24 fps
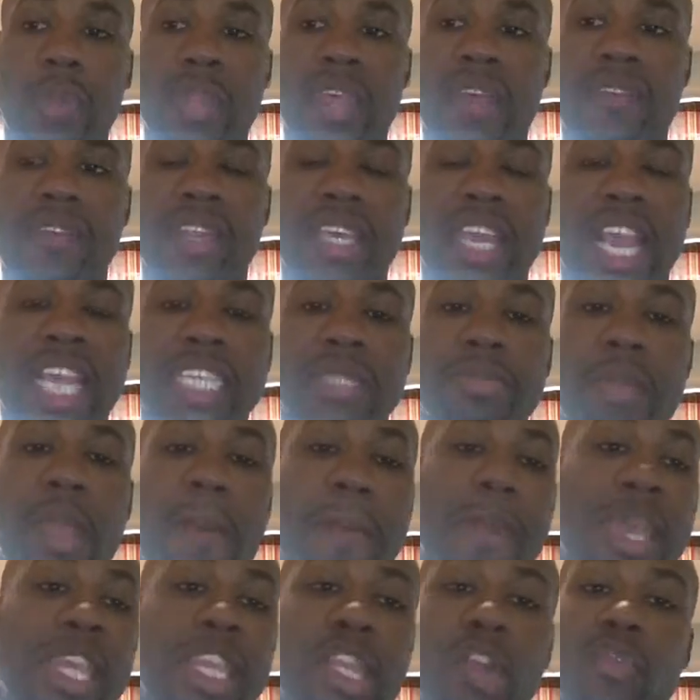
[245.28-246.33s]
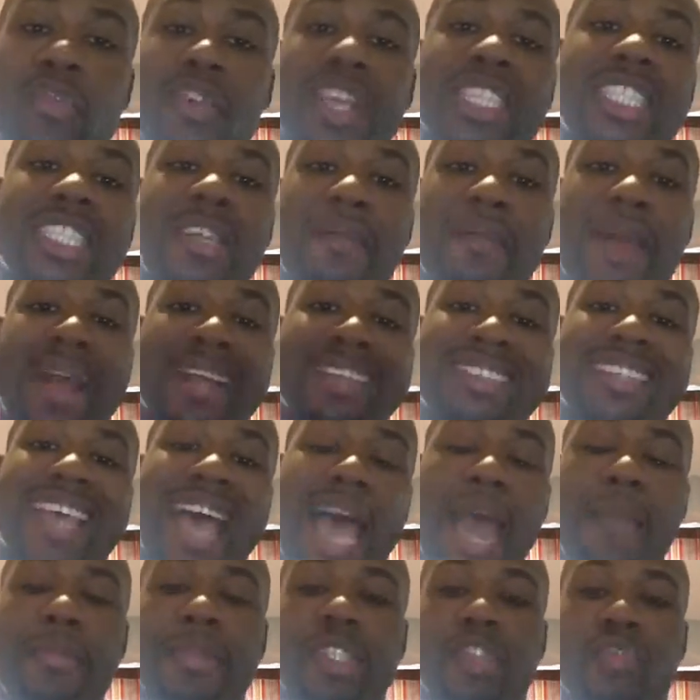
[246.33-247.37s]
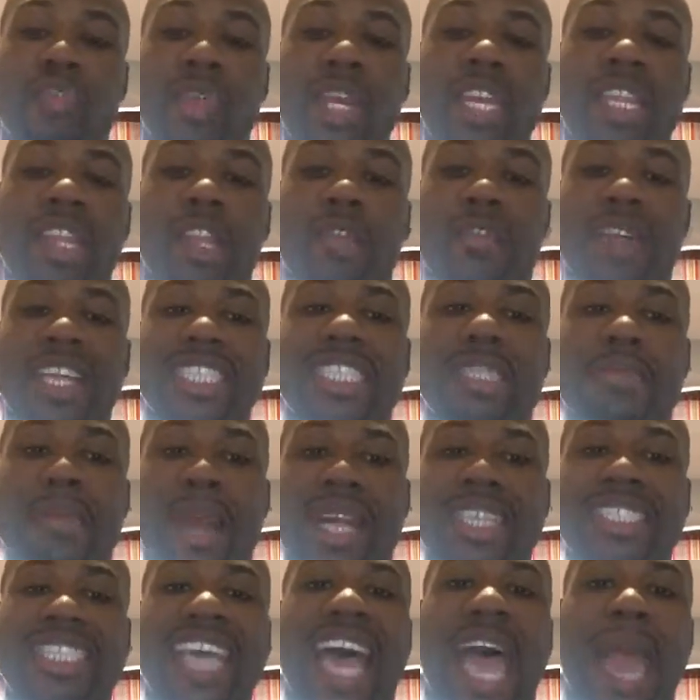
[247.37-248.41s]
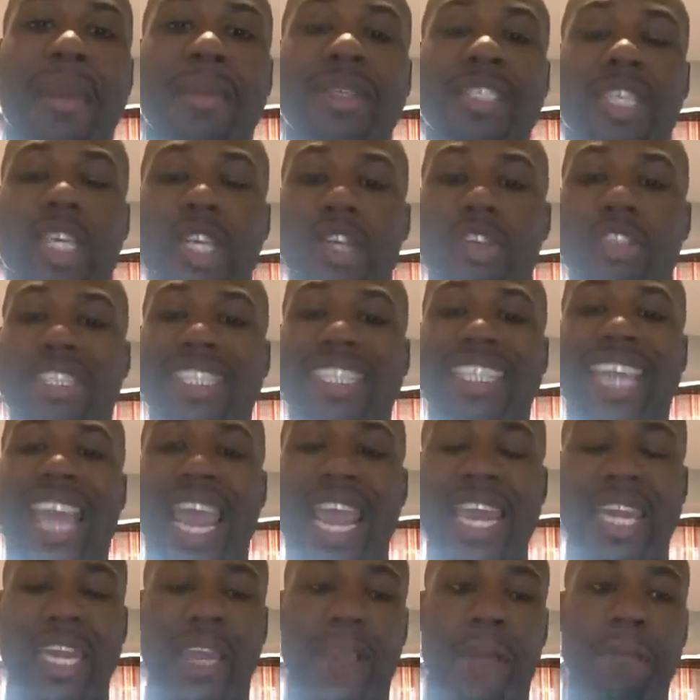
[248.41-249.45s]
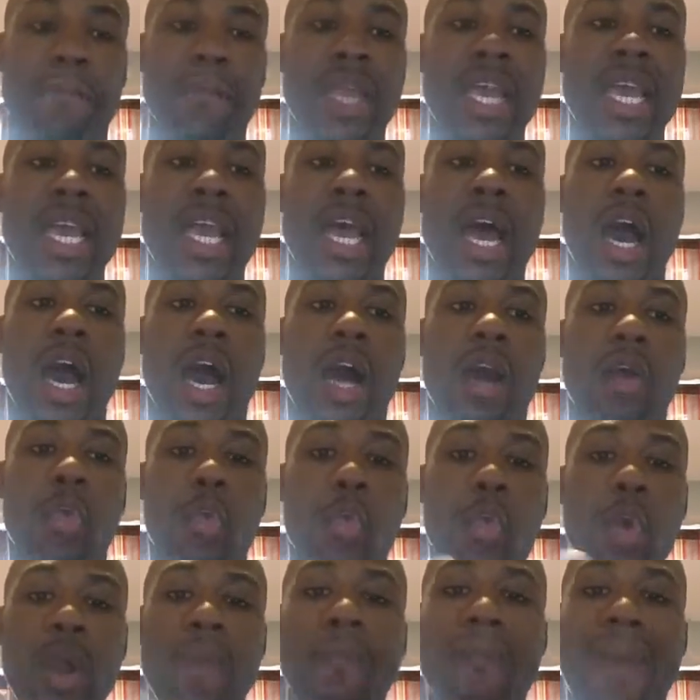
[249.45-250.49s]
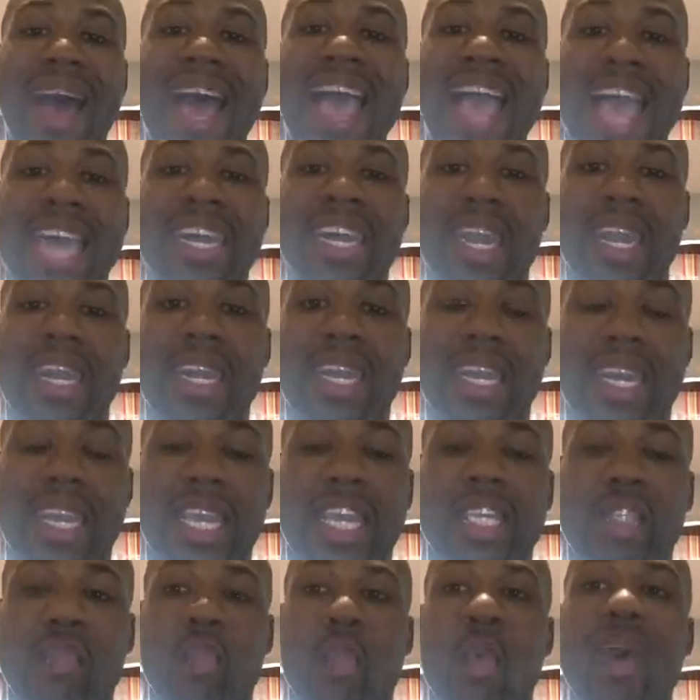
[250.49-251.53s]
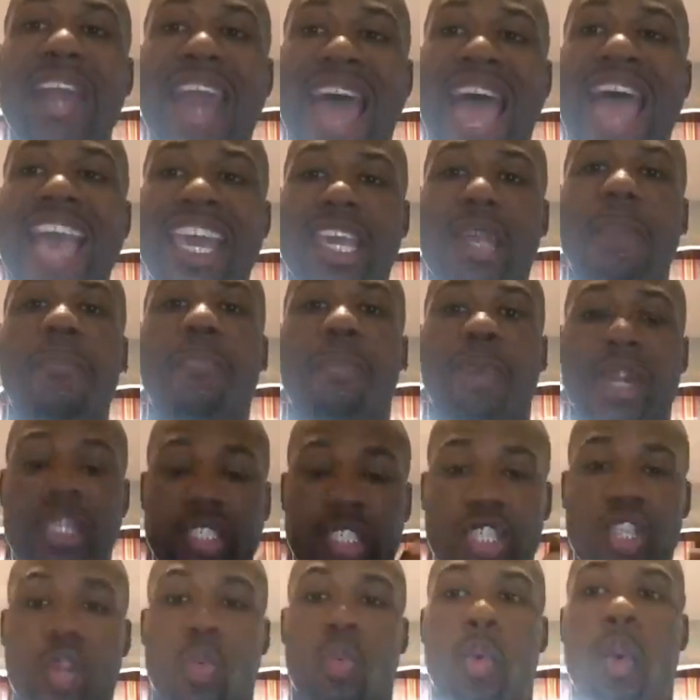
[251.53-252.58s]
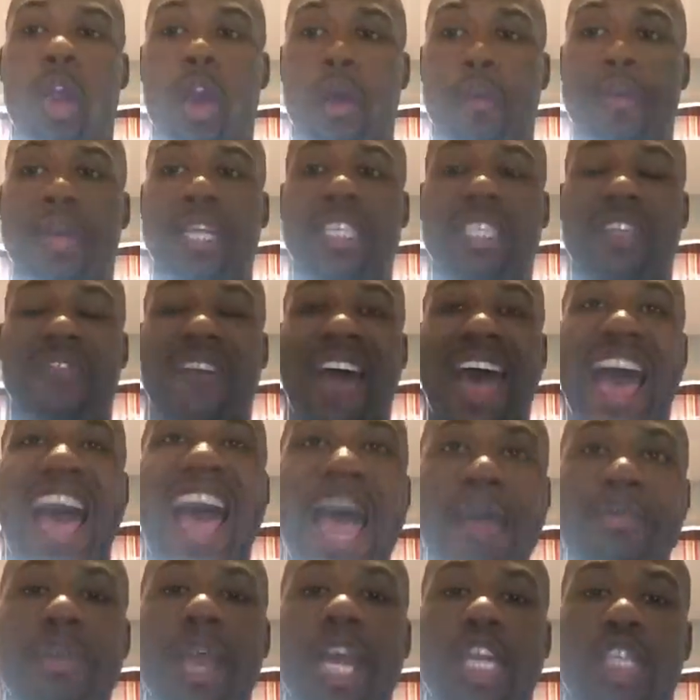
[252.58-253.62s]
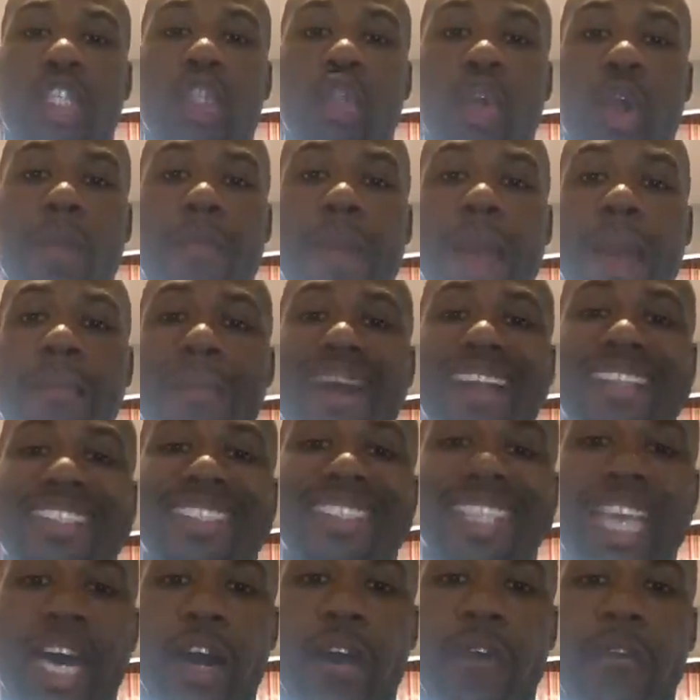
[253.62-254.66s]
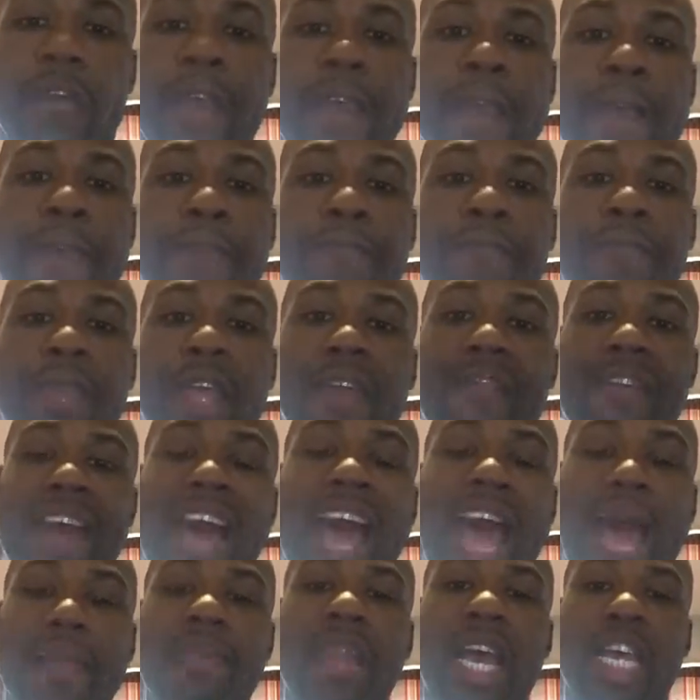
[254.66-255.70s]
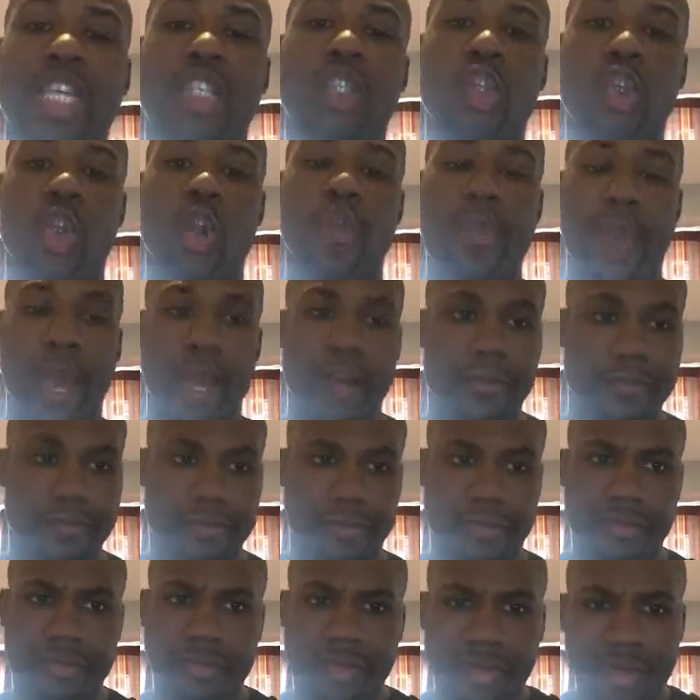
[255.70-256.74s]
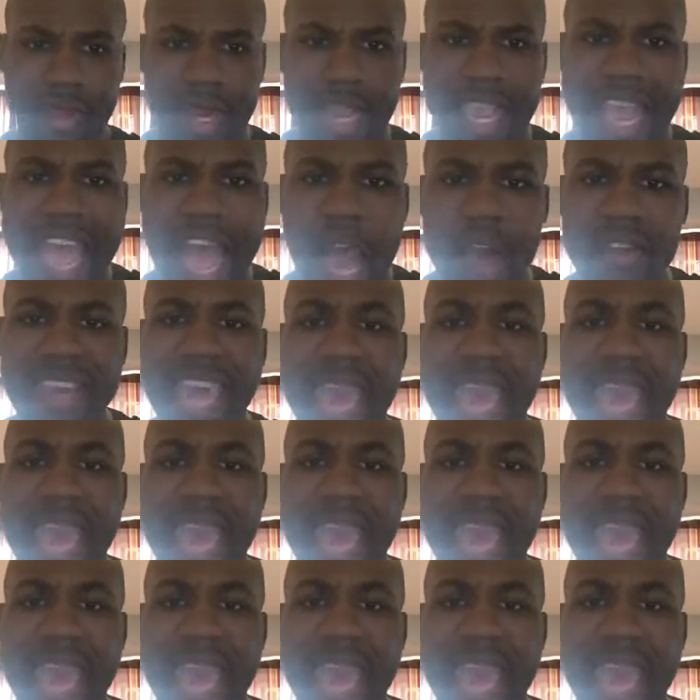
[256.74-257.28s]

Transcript: or whatever the case may be. And the rest of my time is reading. The rest of my time is understanding what my identity is, what I can bring to the world. Because if I'm not sure about myself, if I'm not sure about how